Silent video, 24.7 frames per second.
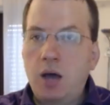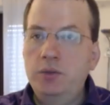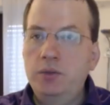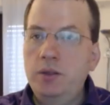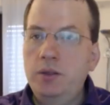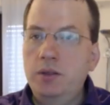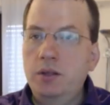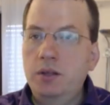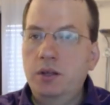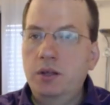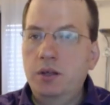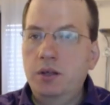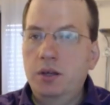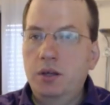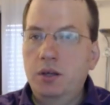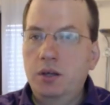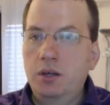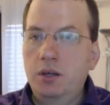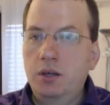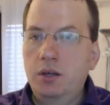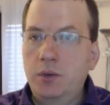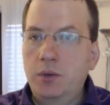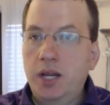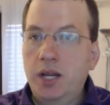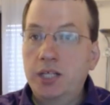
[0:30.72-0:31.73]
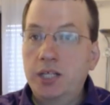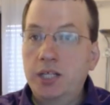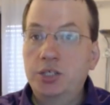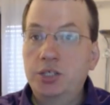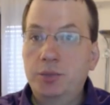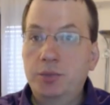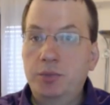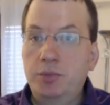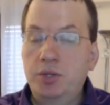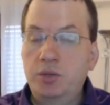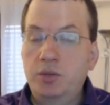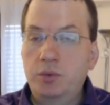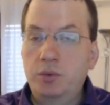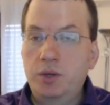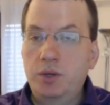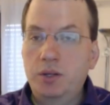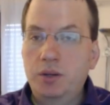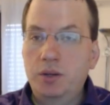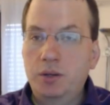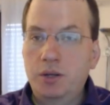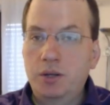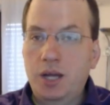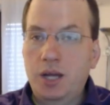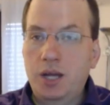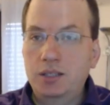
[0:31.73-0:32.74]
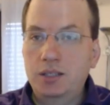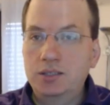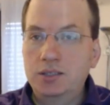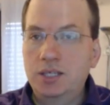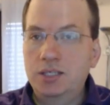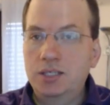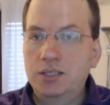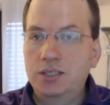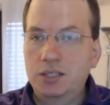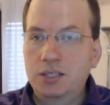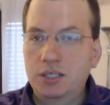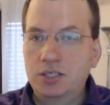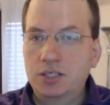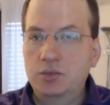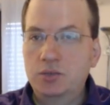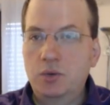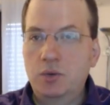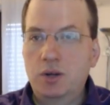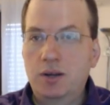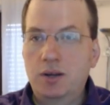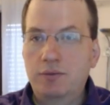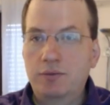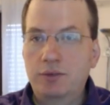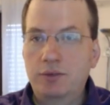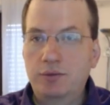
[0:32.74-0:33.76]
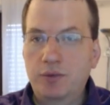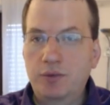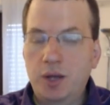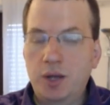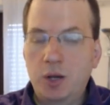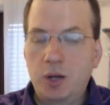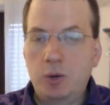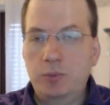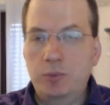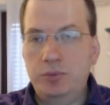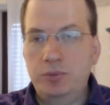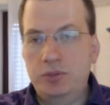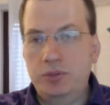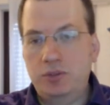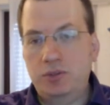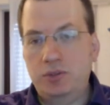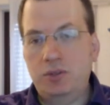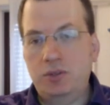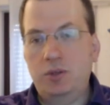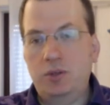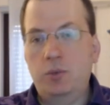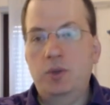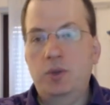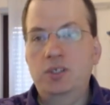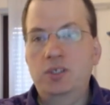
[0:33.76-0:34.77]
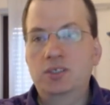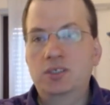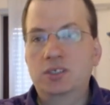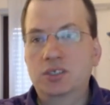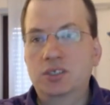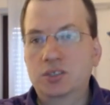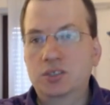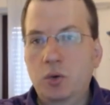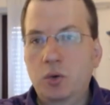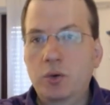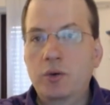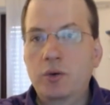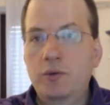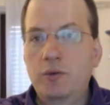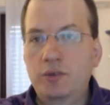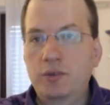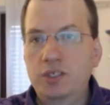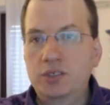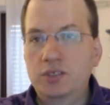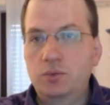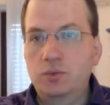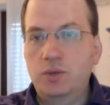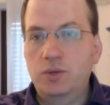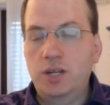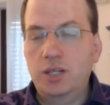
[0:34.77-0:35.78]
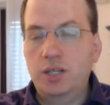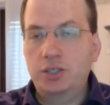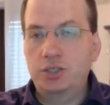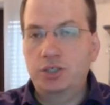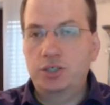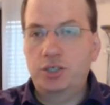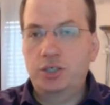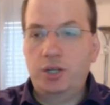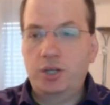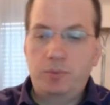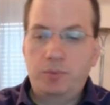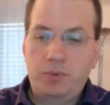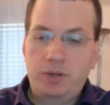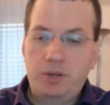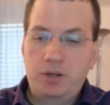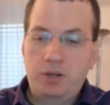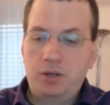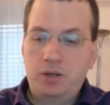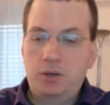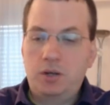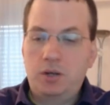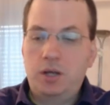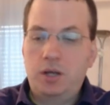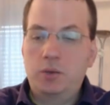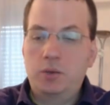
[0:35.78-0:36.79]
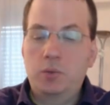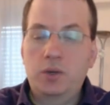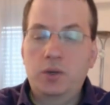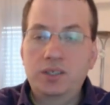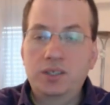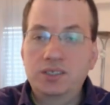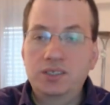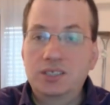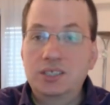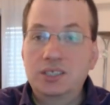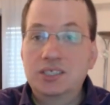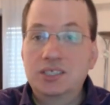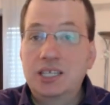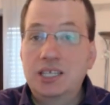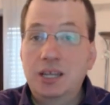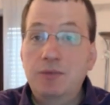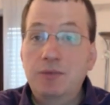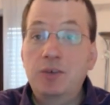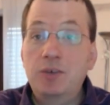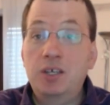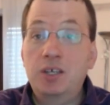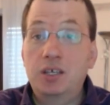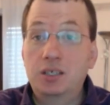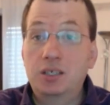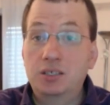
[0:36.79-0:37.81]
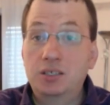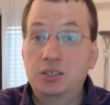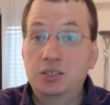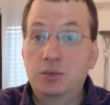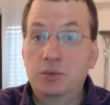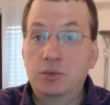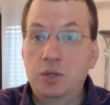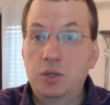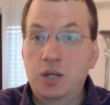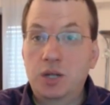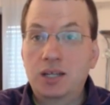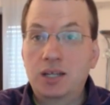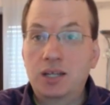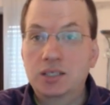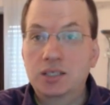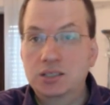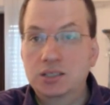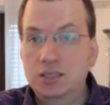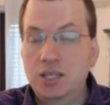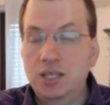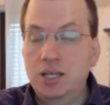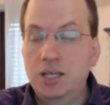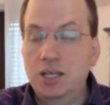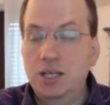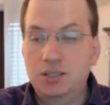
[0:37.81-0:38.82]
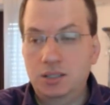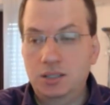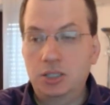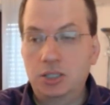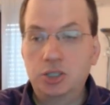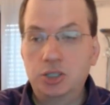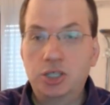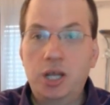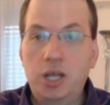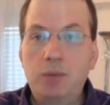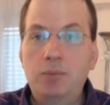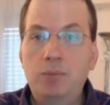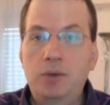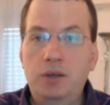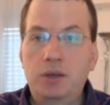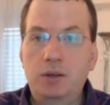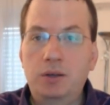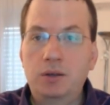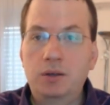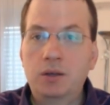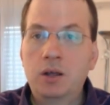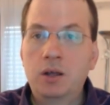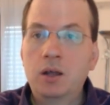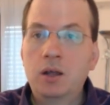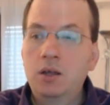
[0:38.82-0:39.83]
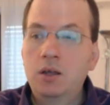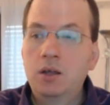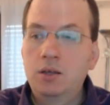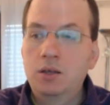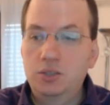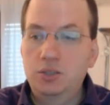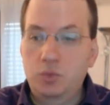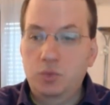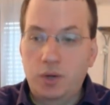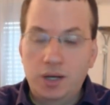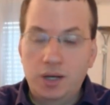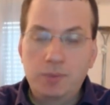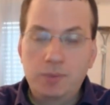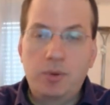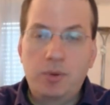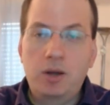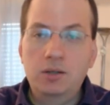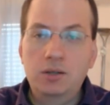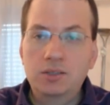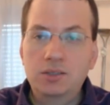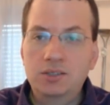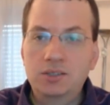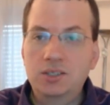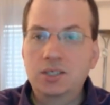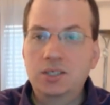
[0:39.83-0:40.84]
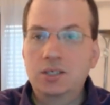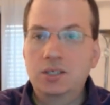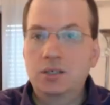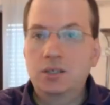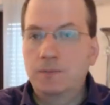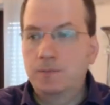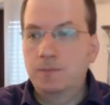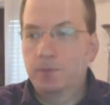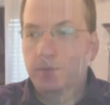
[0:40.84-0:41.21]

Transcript: did the relationship between the United States and Israel have developed? What is the story of this relationship? And what's the significance of the United States in shaping Israeli policy